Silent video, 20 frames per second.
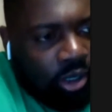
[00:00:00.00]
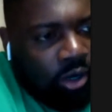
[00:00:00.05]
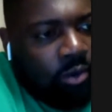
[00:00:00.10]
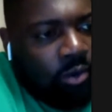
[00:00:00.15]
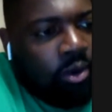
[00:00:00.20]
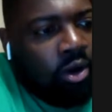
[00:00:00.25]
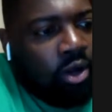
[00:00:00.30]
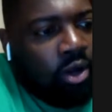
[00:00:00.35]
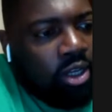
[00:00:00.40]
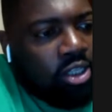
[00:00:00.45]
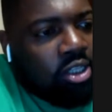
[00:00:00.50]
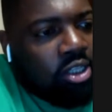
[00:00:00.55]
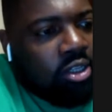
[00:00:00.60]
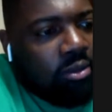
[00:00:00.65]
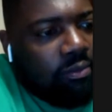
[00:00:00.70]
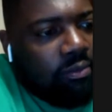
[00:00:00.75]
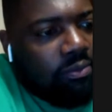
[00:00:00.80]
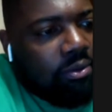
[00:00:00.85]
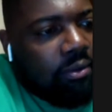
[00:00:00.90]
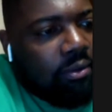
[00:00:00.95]
Burrow
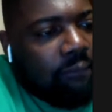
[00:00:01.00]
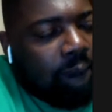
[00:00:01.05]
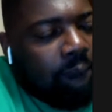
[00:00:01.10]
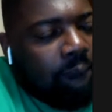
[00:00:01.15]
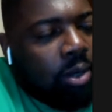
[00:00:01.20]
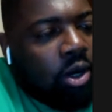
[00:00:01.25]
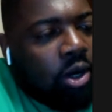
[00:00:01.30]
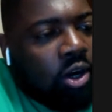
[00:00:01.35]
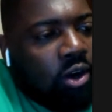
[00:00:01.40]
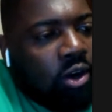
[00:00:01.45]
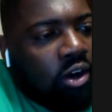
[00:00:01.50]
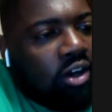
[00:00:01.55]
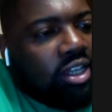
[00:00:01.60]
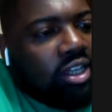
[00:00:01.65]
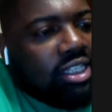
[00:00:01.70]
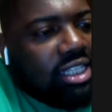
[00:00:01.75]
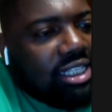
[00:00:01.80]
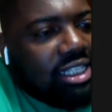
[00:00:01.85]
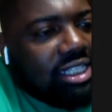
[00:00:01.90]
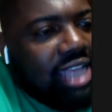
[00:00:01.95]

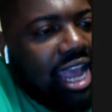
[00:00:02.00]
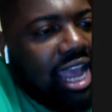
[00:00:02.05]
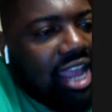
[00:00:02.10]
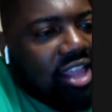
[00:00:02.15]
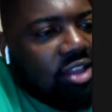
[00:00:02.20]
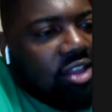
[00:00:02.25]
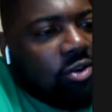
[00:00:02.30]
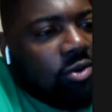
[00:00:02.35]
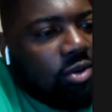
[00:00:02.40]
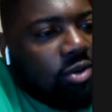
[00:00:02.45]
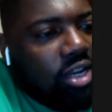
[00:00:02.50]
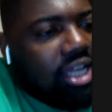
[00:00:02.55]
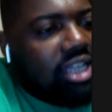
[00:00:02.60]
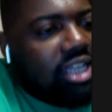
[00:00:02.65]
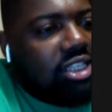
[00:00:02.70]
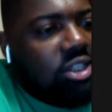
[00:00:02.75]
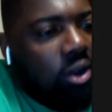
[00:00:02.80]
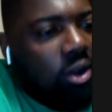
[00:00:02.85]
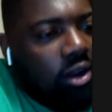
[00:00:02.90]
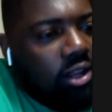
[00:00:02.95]
is exactly who
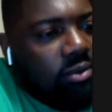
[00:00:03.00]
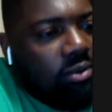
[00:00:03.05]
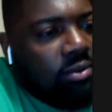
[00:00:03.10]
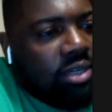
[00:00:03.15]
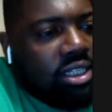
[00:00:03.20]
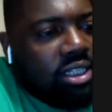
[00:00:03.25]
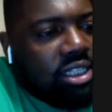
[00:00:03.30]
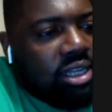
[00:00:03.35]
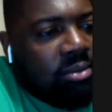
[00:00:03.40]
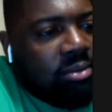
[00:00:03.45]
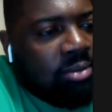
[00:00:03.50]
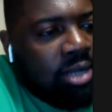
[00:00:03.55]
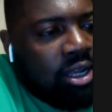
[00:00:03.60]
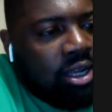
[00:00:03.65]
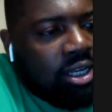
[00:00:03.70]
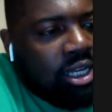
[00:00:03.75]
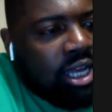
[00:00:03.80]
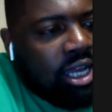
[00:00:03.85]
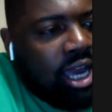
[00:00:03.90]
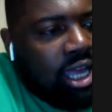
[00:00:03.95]
niggas thought he was coming
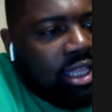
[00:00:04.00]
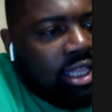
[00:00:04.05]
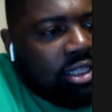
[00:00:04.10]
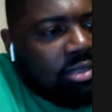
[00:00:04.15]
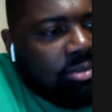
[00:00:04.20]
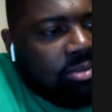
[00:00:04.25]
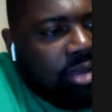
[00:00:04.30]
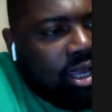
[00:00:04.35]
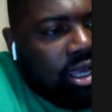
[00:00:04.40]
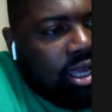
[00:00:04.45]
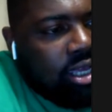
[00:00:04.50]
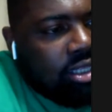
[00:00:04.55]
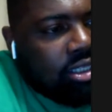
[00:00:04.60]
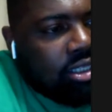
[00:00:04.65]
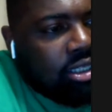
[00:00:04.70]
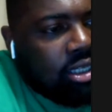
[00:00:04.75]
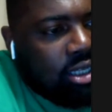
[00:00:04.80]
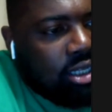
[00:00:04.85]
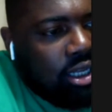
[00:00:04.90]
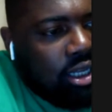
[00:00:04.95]
out of college, man.
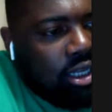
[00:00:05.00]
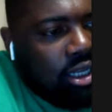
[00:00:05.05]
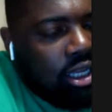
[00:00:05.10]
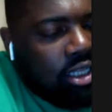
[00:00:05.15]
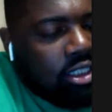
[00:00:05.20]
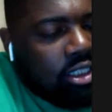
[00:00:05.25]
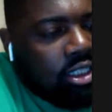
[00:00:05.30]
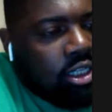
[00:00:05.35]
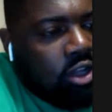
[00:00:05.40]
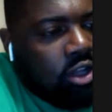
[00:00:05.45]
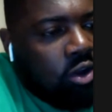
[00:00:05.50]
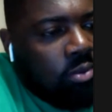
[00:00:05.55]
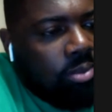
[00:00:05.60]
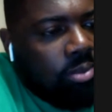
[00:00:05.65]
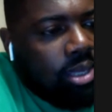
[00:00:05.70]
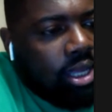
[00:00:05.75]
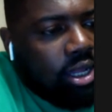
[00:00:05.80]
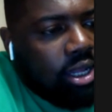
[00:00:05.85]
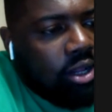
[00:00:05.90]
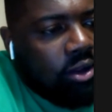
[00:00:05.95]
He's gonna
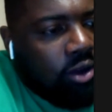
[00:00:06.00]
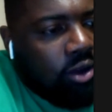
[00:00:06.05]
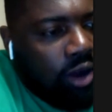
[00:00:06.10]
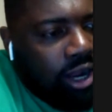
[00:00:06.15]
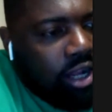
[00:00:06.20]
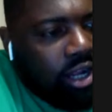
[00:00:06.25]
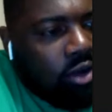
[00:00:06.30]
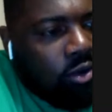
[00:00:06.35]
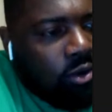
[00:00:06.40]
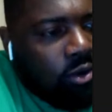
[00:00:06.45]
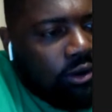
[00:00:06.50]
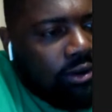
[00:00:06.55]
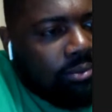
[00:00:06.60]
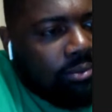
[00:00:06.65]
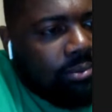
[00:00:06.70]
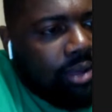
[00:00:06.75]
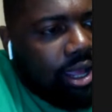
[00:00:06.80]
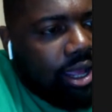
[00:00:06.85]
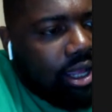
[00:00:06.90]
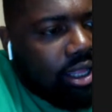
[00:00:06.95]
be a great
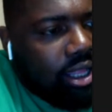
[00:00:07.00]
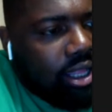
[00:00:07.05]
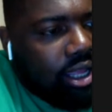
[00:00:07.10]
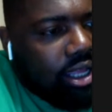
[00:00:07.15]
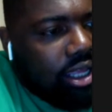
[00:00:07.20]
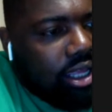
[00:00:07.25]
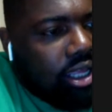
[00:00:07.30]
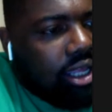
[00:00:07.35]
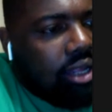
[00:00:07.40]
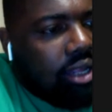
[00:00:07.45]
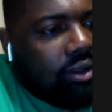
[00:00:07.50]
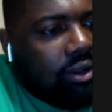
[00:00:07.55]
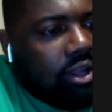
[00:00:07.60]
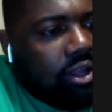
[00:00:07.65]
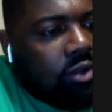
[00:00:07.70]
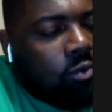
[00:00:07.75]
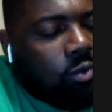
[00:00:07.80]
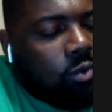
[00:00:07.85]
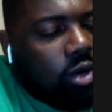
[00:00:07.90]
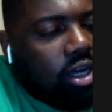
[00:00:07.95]
quarterback. Like
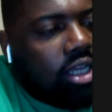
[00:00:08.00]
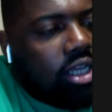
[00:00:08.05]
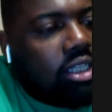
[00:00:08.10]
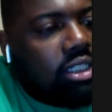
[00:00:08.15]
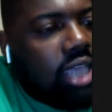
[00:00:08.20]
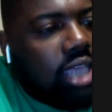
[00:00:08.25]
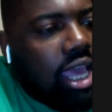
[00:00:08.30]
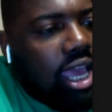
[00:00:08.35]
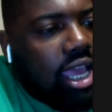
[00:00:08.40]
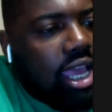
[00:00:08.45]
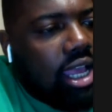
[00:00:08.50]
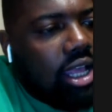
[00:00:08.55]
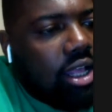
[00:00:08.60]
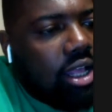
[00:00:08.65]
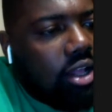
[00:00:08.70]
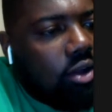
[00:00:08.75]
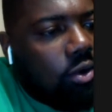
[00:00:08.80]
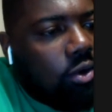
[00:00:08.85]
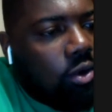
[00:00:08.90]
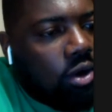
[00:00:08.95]
he was a
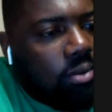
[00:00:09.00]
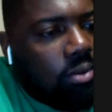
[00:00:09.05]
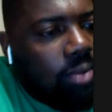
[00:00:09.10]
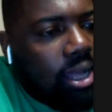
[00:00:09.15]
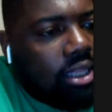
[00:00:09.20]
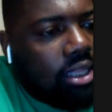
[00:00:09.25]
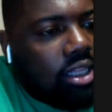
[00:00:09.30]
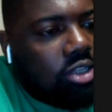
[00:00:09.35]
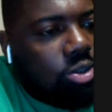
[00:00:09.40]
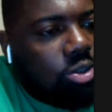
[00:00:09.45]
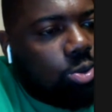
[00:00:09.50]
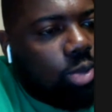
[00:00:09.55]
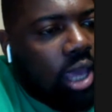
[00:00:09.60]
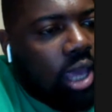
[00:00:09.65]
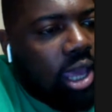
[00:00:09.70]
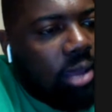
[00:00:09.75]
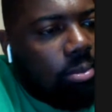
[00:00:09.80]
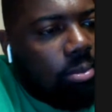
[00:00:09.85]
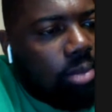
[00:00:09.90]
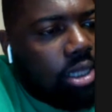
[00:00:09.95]
quarterback that you
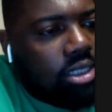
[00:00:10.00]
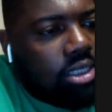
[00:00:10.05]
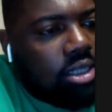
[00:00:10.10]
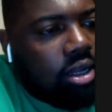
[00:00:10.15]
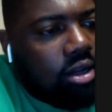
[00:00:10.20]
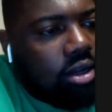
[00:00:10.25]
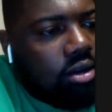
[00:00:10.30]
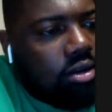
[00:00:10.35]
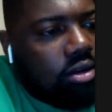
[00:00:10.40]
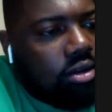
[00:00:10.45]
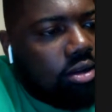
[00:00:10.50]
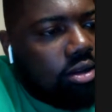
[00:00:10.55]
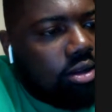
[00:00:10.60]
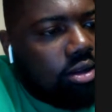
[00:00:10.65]
can't miss on.